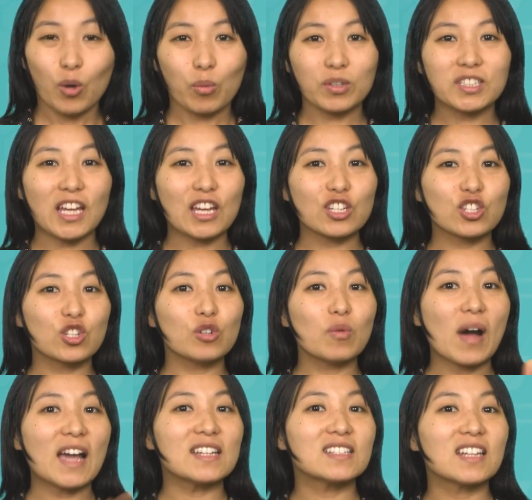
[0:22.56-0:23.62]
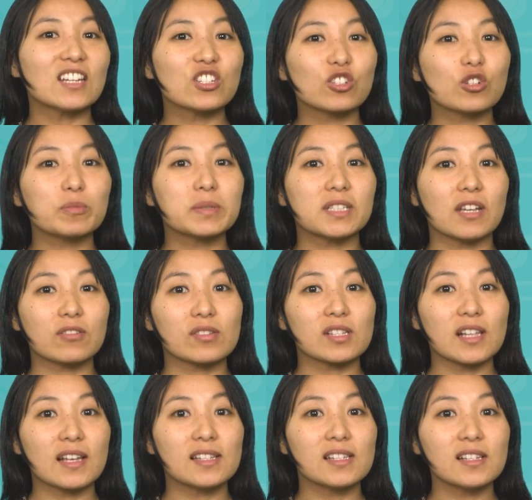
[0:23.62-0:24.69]
We'll take two identical potato
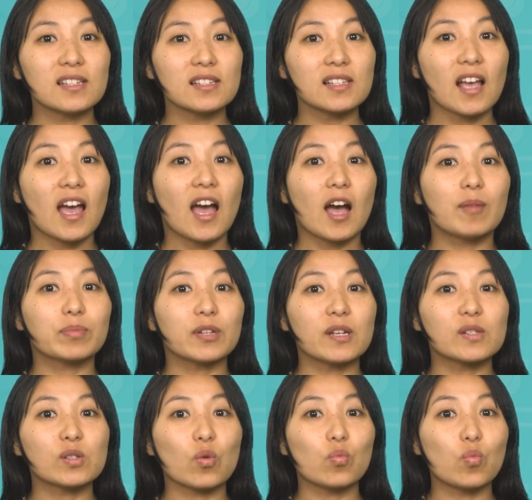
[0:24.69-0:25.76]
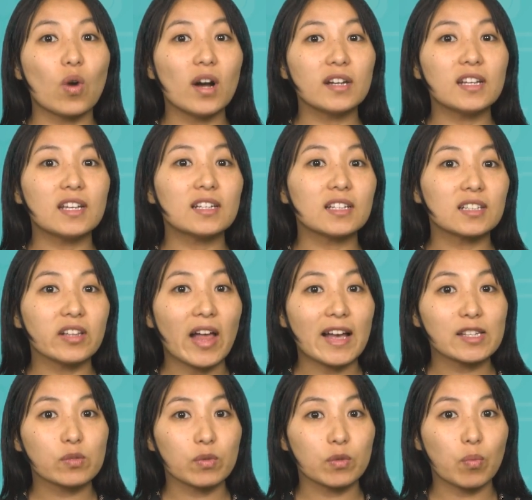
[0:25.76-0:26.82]
slices and place one in a
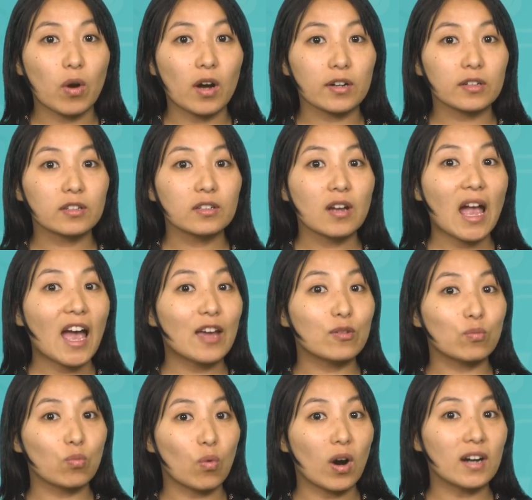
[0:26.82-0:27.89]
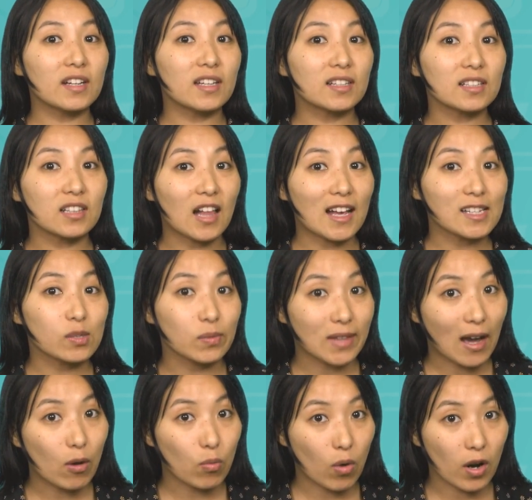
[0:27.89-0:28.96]
glass with water and one in a glass
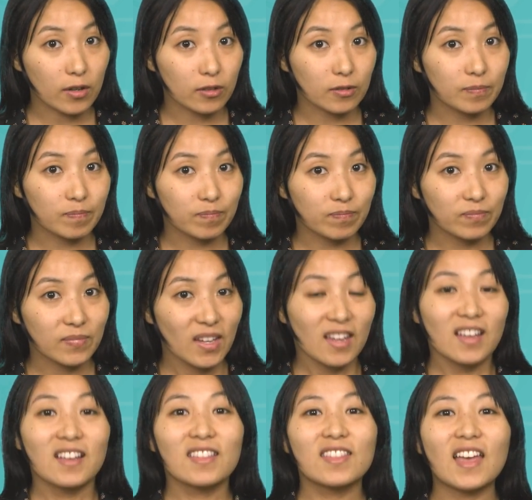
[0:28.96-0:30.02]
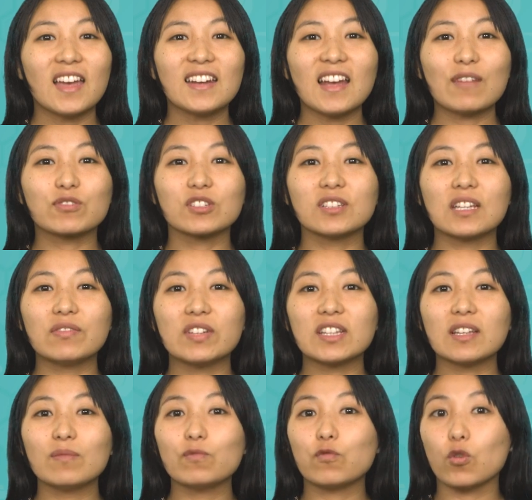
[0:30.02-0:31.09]
without water. Then, after leaving
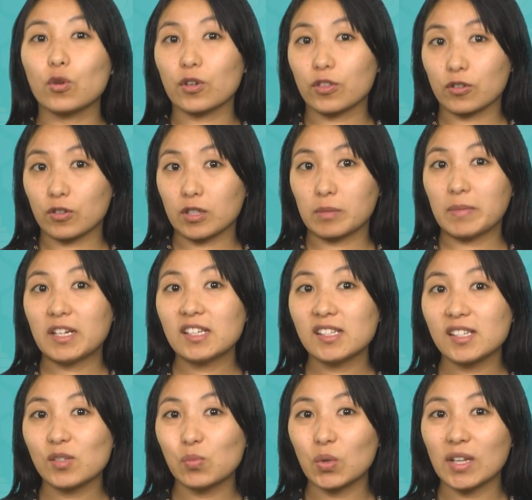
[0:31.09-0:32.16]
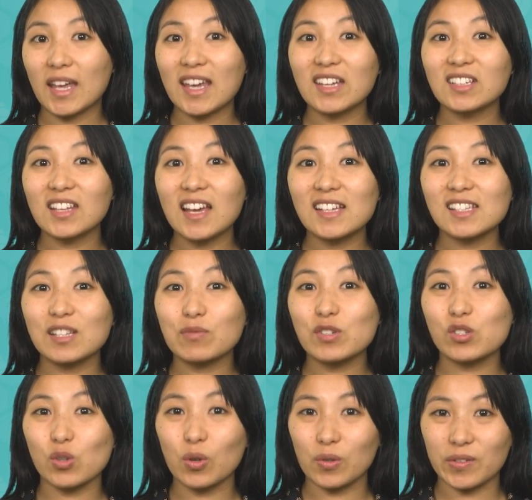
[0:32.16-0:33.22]
them for 30 minutes, we'll analyze the
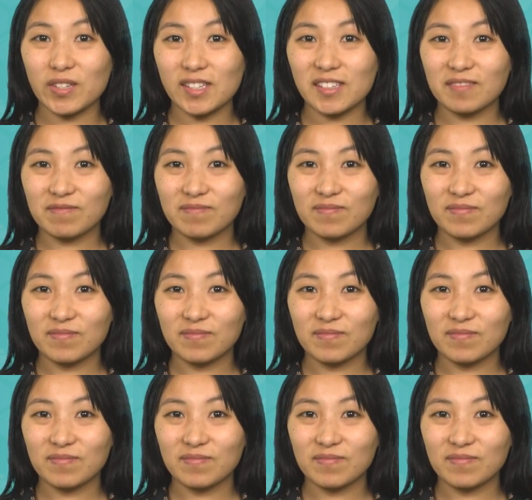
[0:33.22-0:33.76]
results.